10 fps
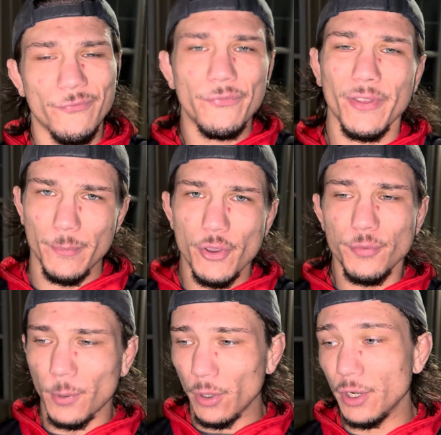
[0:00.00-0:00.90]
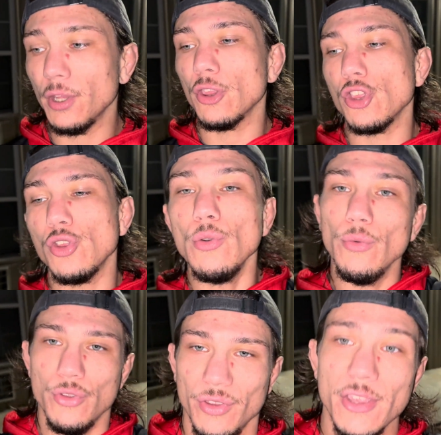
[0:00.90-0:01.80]
for the most part,
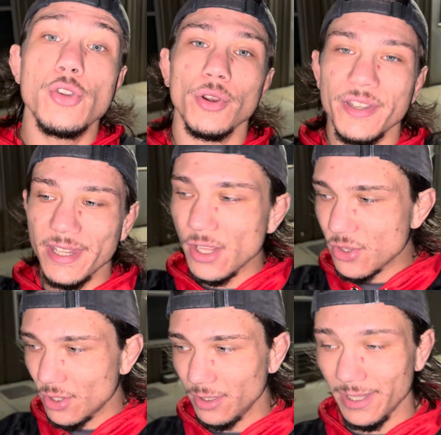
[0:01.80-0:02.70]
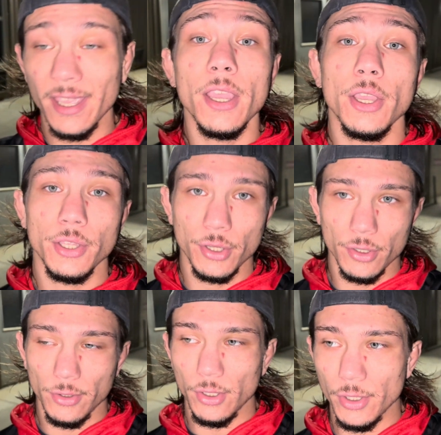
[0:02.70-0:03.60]
usually, traditionally,
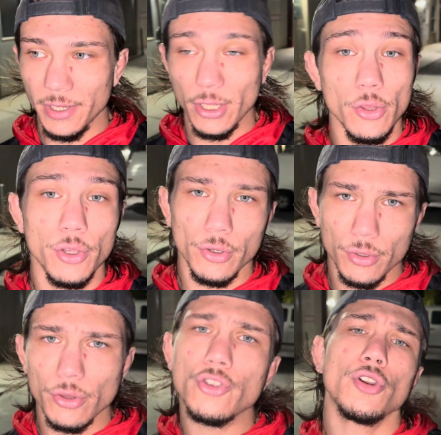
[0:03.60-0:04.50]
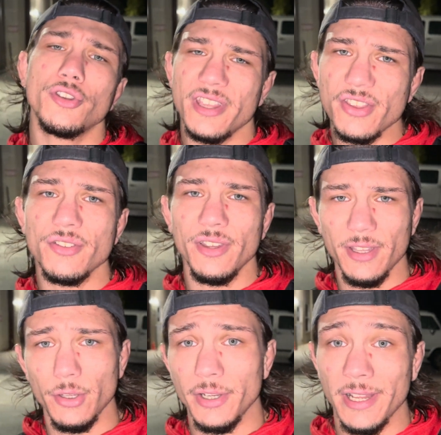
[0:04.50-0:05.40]
you're traditionally
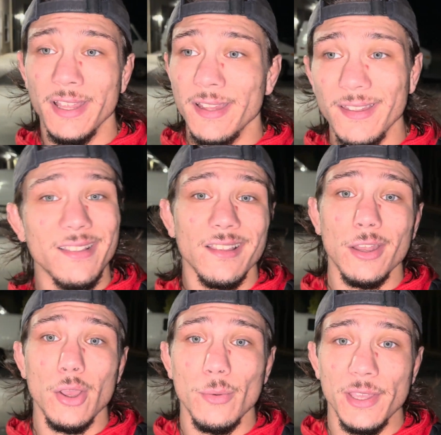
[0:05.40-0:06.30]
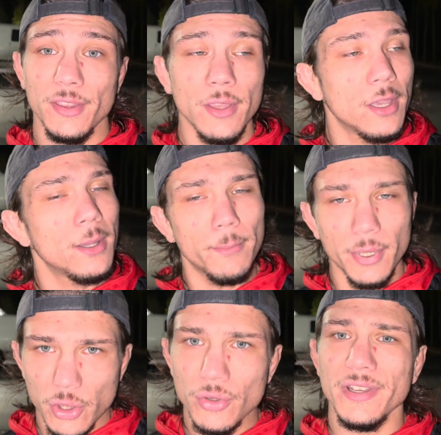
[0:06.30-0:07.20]
learning. That's not always,
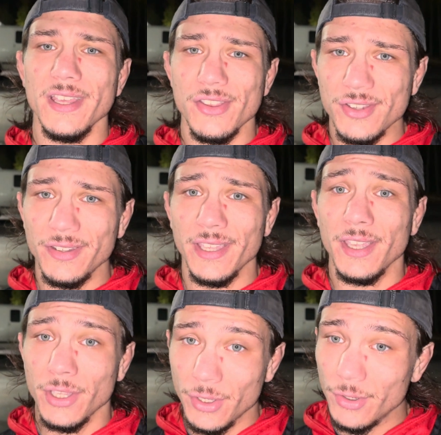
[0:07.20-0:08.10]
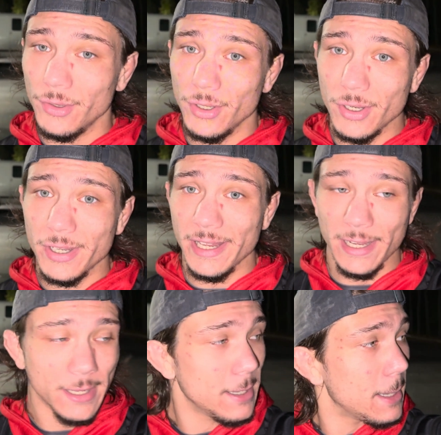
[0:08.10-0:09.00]
but traditionally, you're
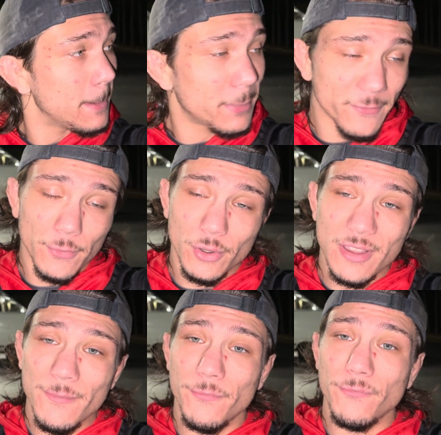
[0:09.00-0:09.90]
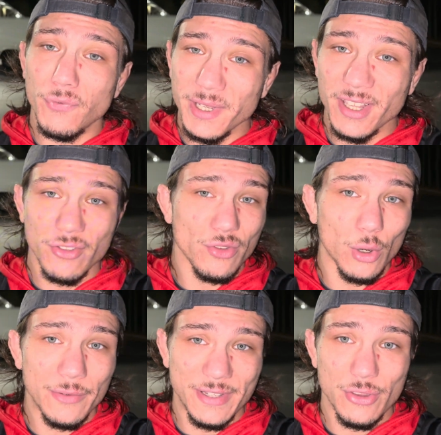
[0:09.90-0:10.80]
learning. But folks, I'm freaking
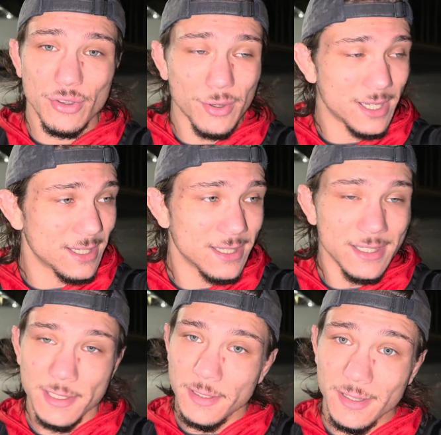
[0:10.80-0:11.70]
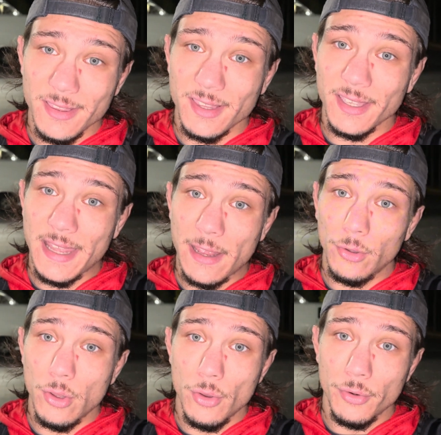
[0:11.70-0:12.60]
starving, so let's
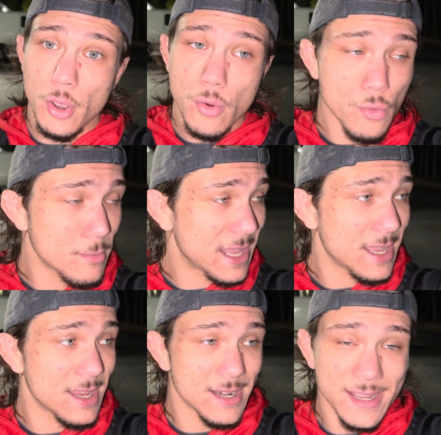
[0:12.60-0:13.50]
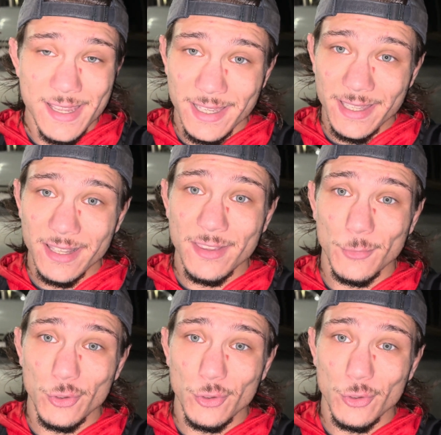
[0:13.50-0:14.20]
skedaddle on home and get some